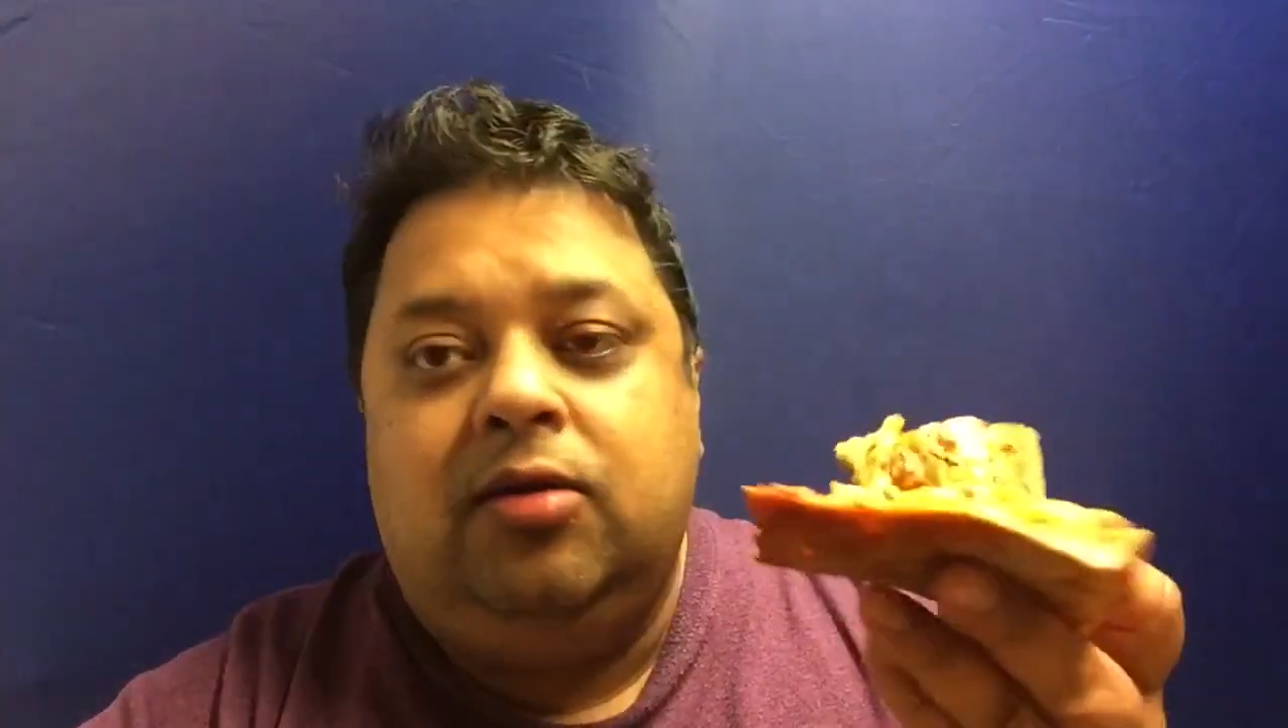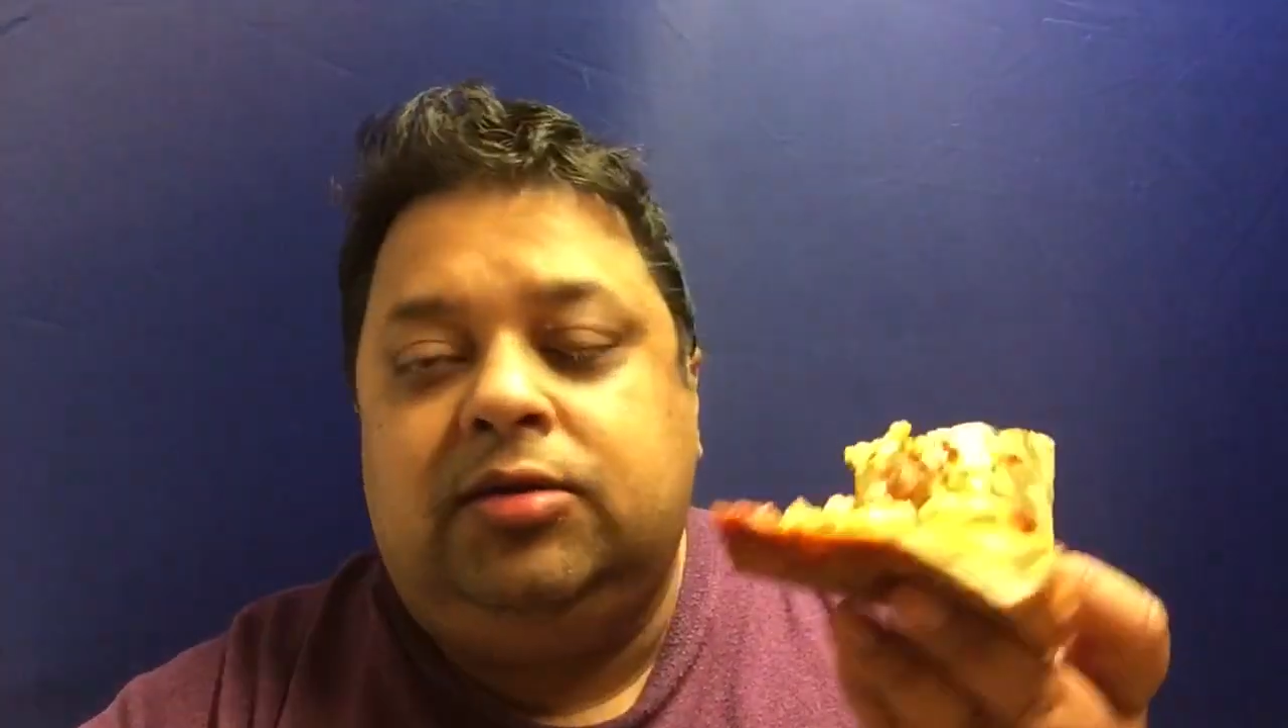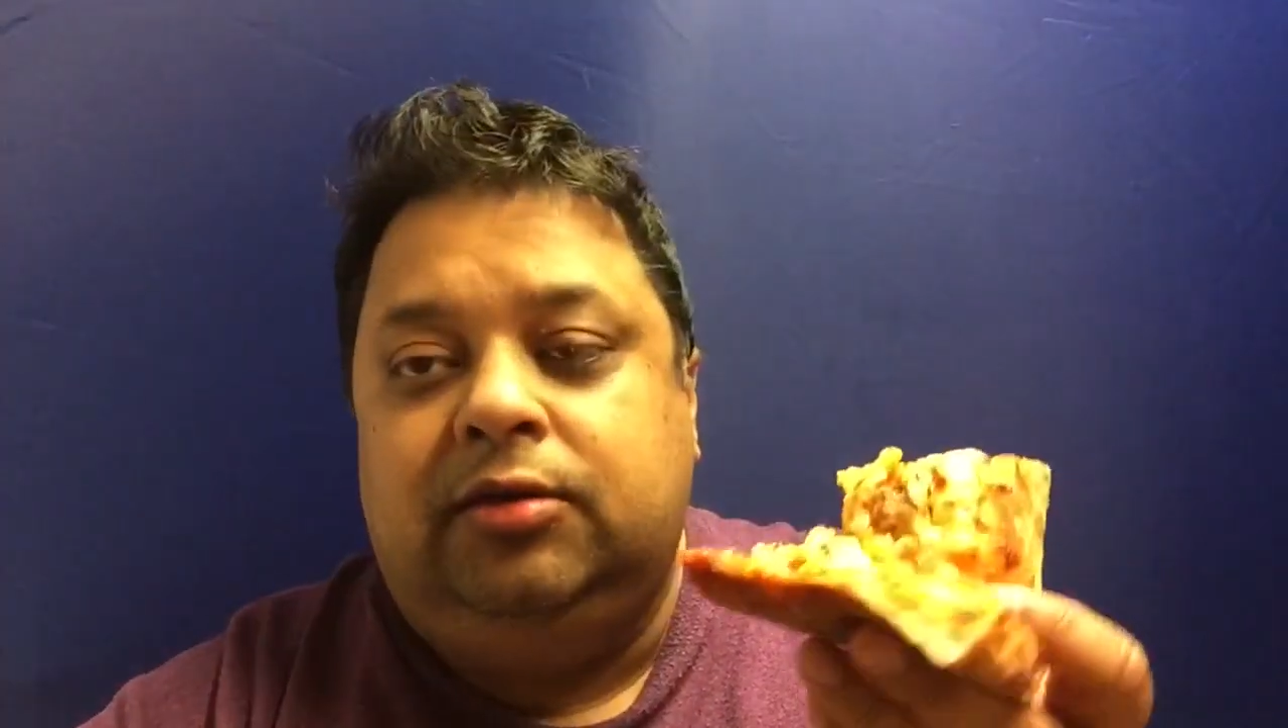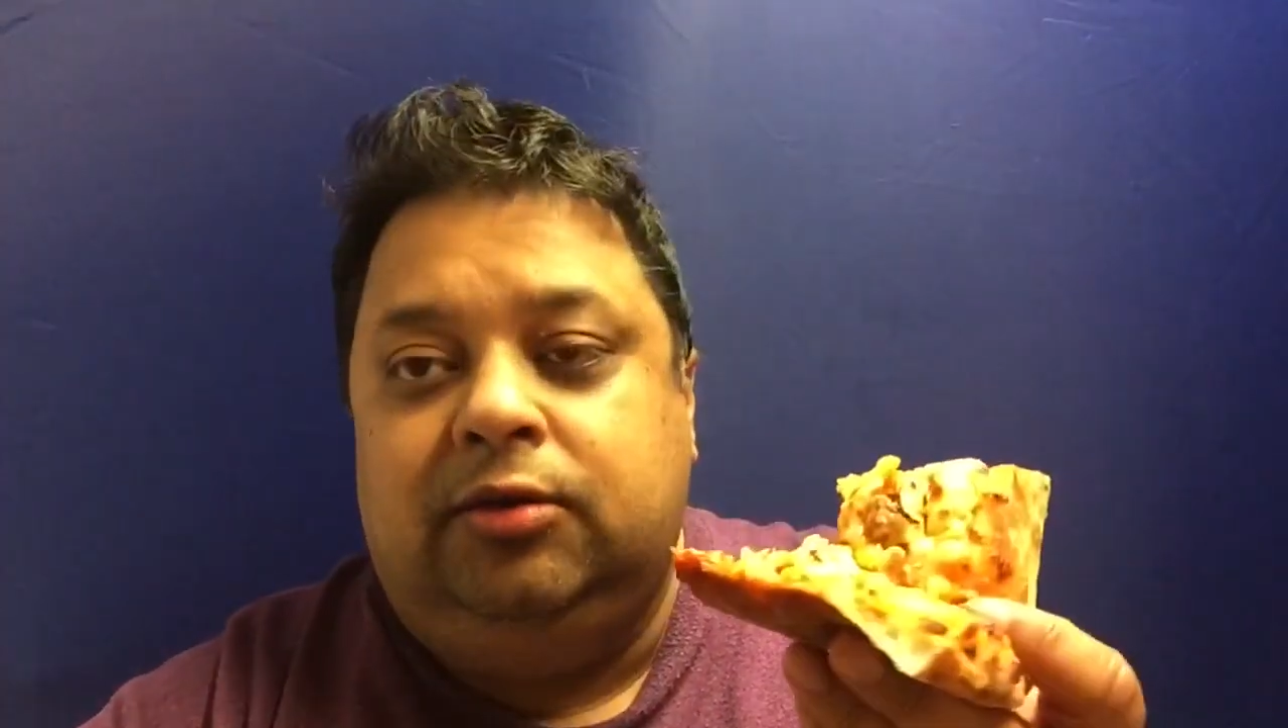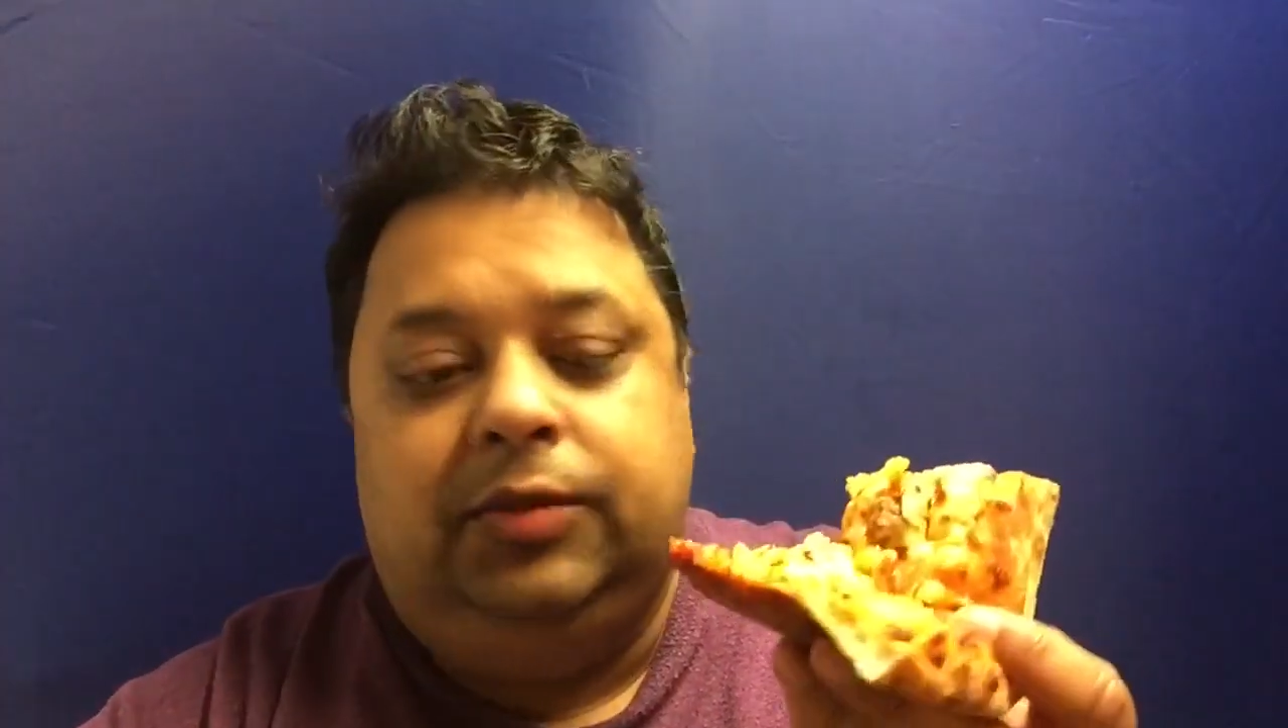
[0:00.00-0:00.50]

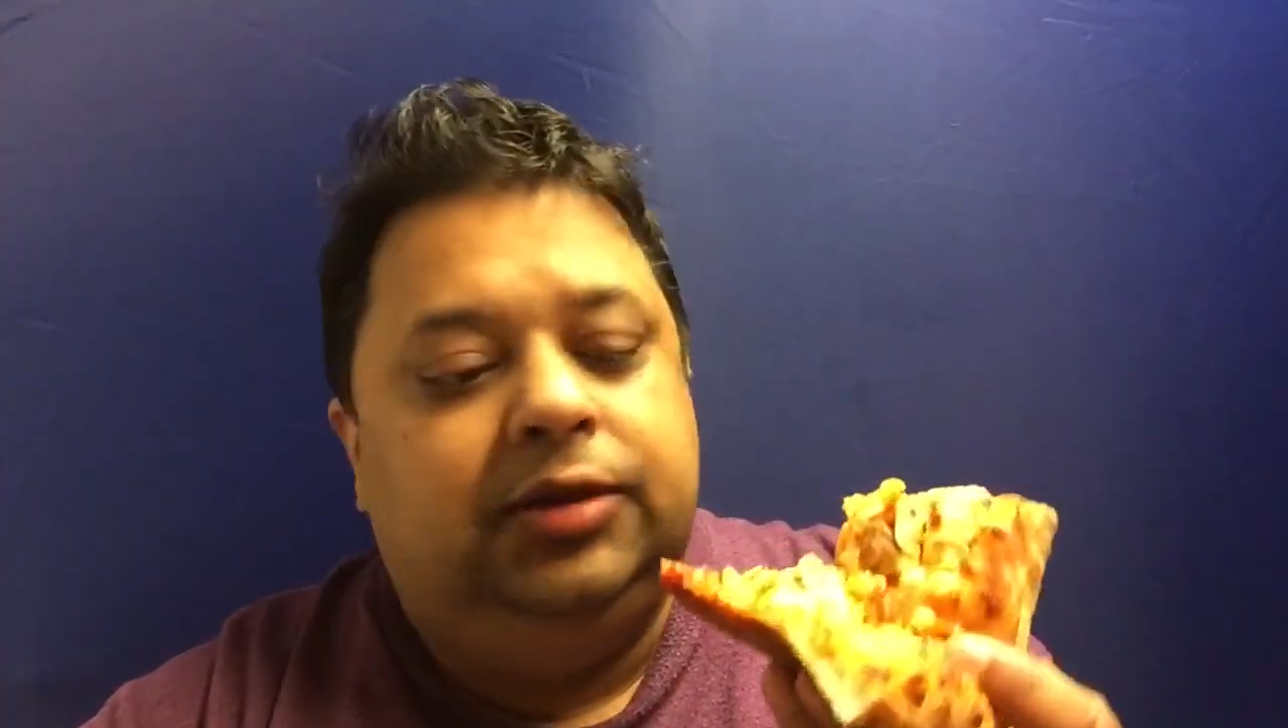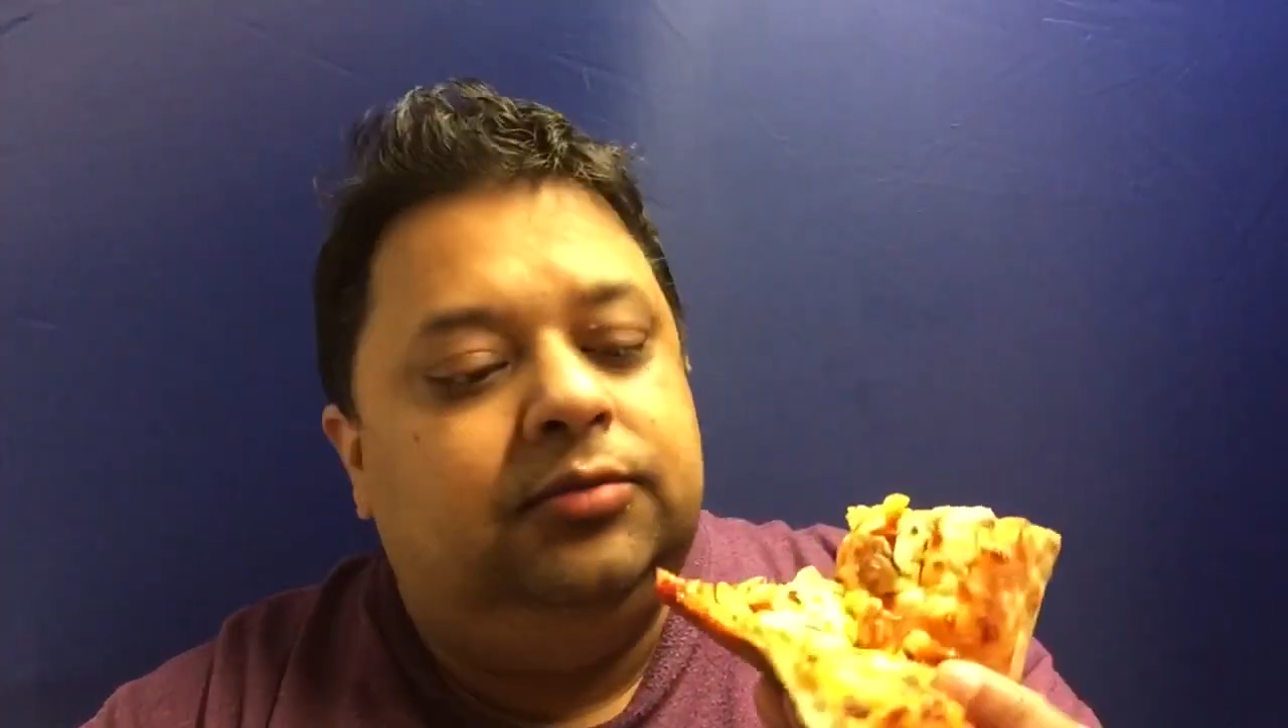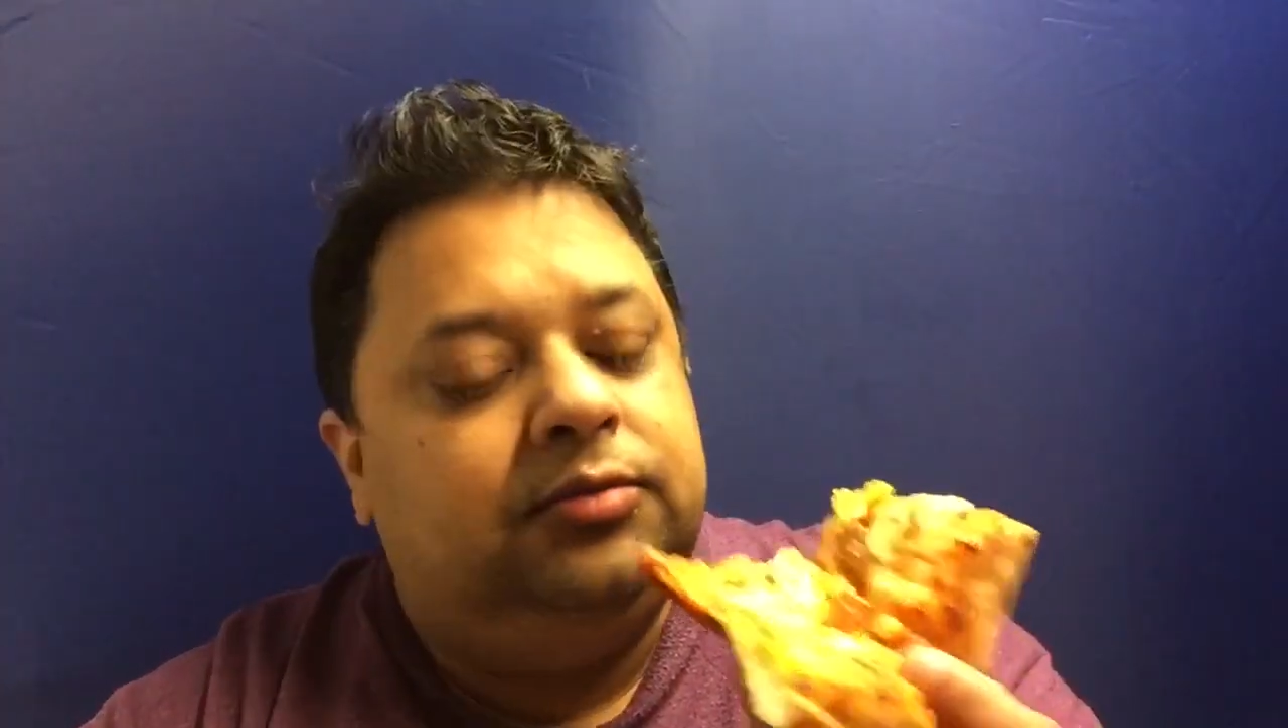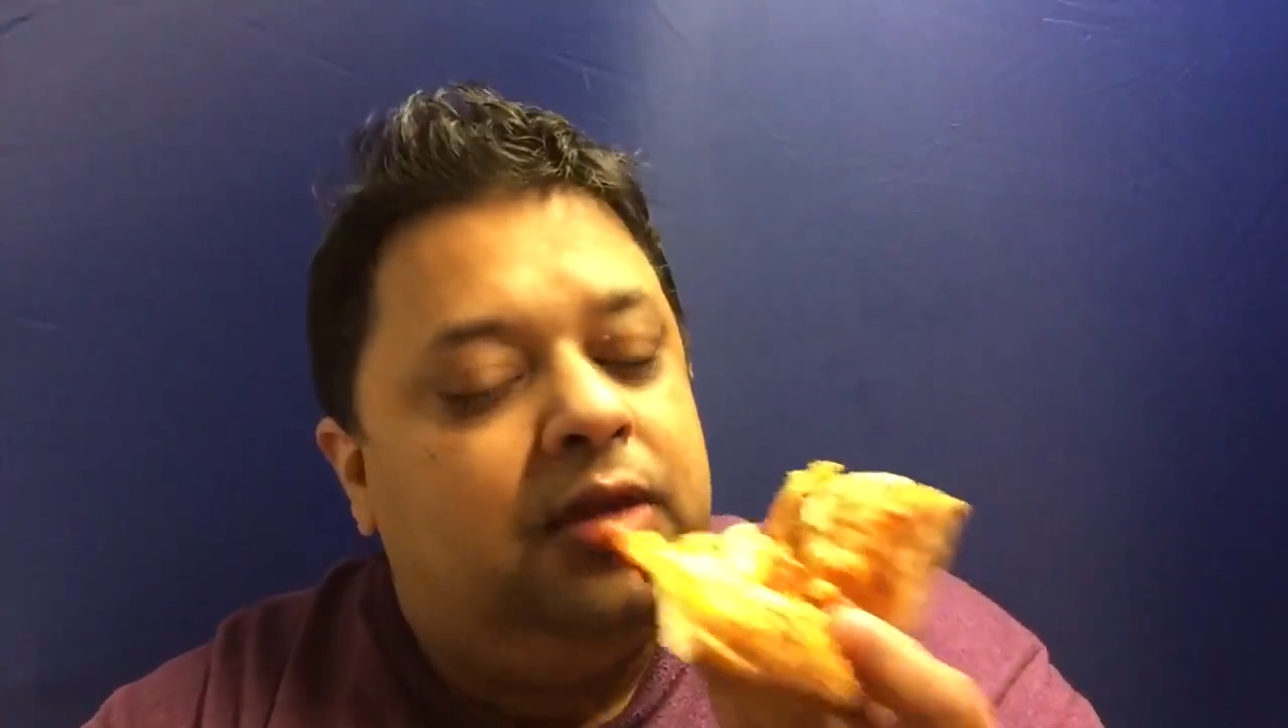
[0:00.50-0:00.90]
cooked a little bit.